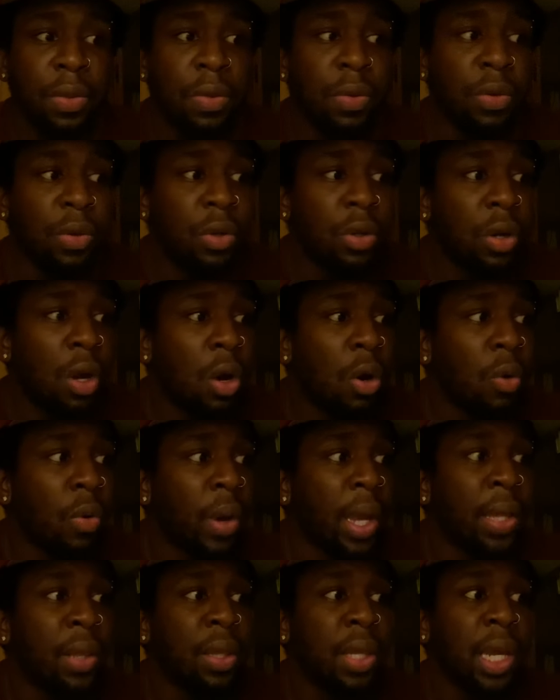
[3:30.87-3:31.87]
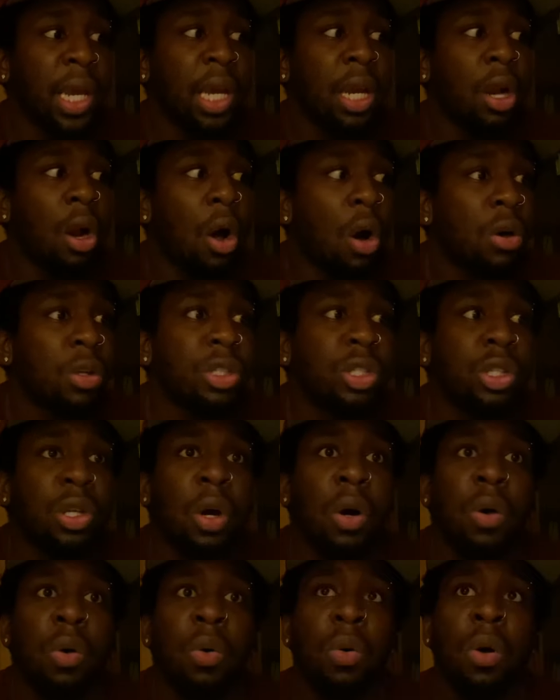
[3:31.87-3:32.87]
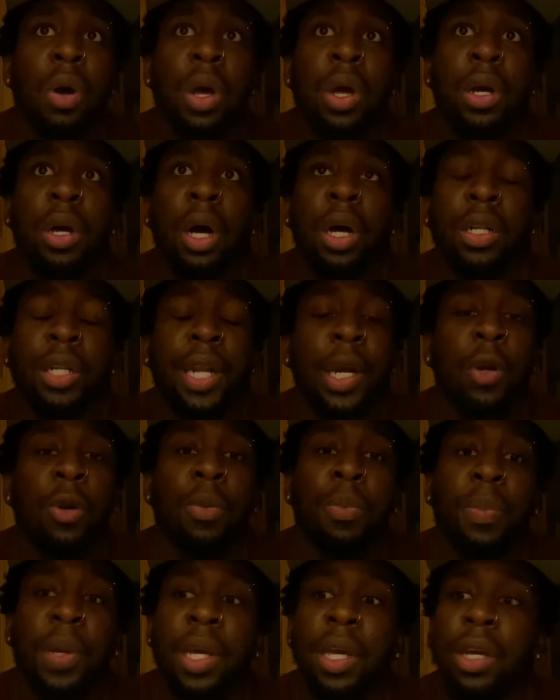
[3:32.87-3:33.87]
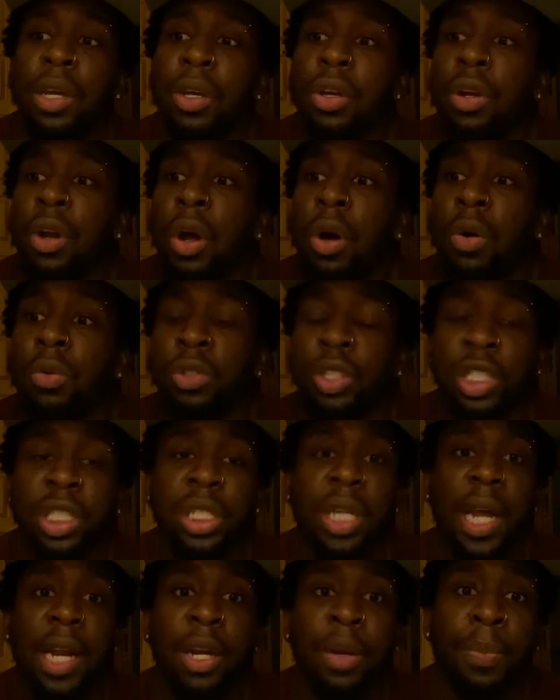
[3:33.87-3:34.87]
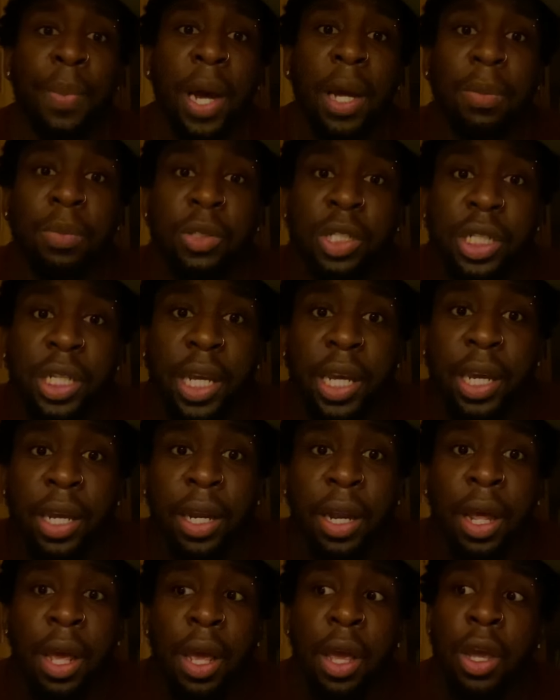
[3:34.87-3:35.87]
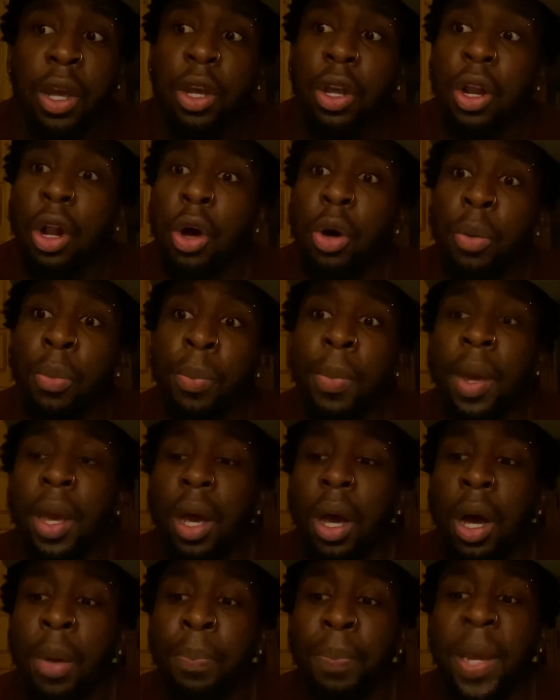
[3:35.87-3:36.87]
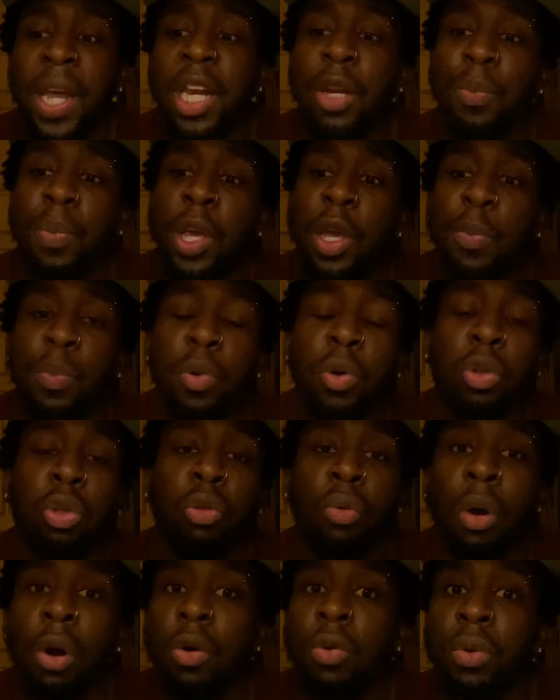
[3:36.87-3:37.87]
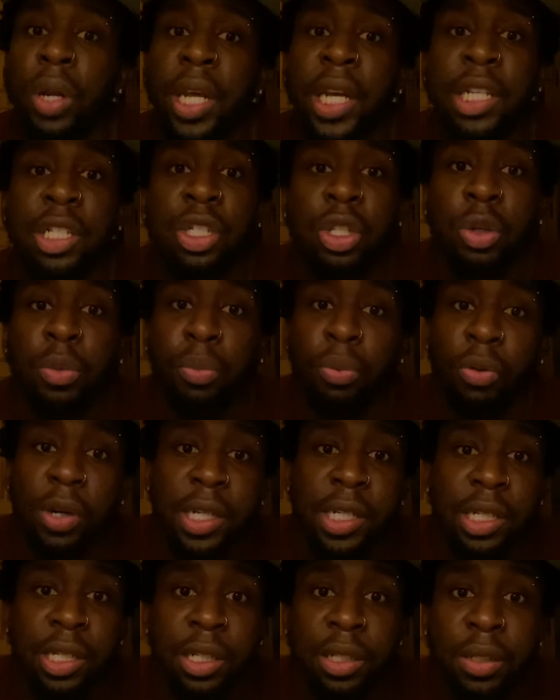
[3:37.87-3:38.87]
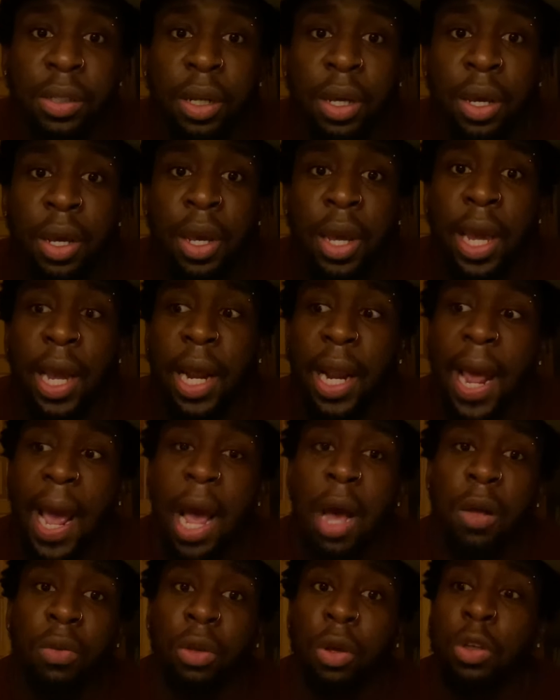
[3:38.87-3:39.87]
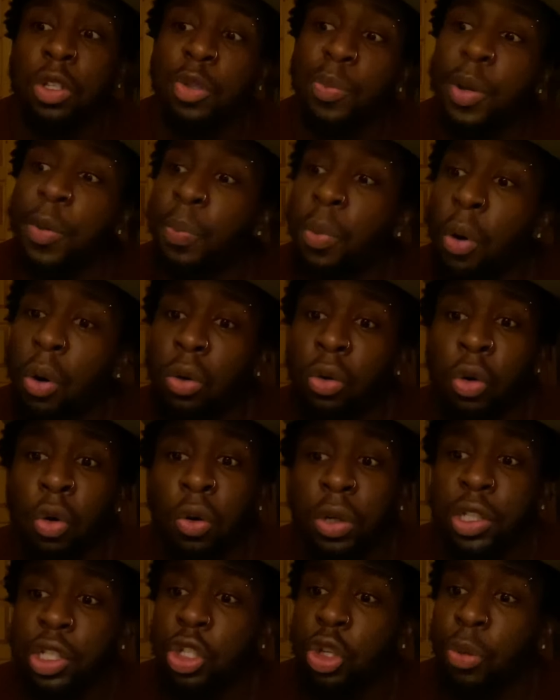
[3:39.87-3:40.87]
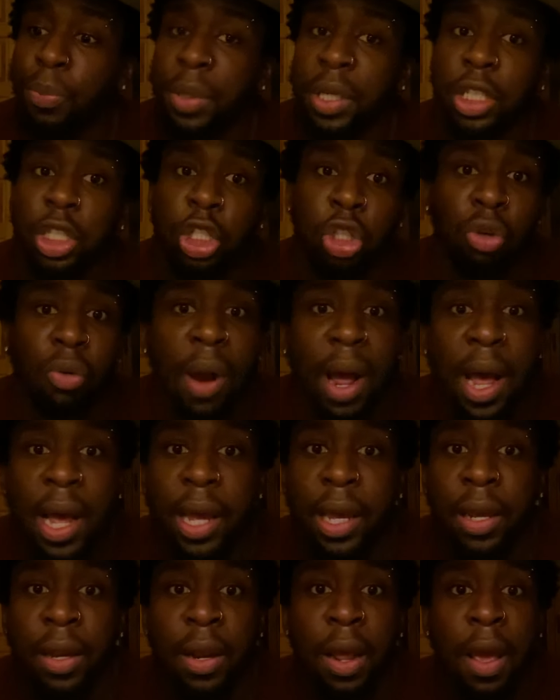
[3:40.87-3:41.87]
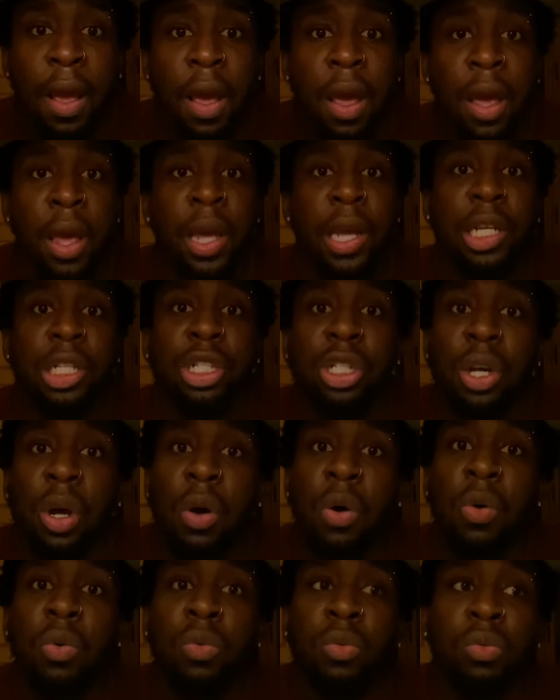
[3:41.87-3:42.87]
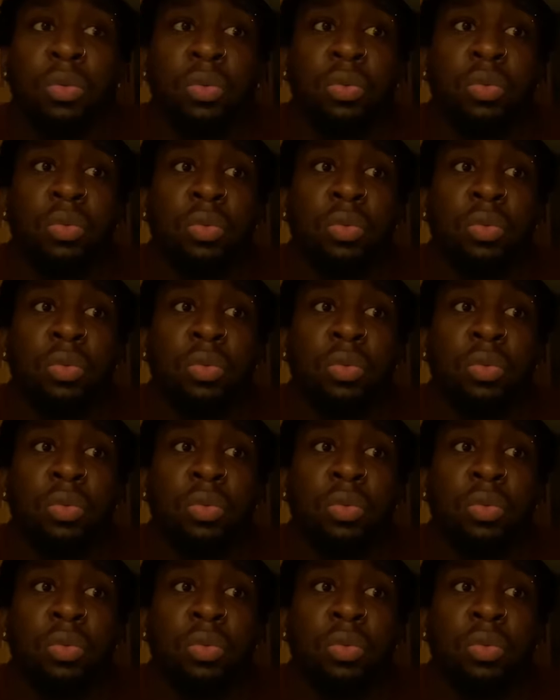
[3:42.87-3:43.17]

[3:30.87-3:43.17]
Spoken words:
you know, and then also there would be, you know, just like the Bible said, you know, many people thrown into prison and how those people are going to be tried. And so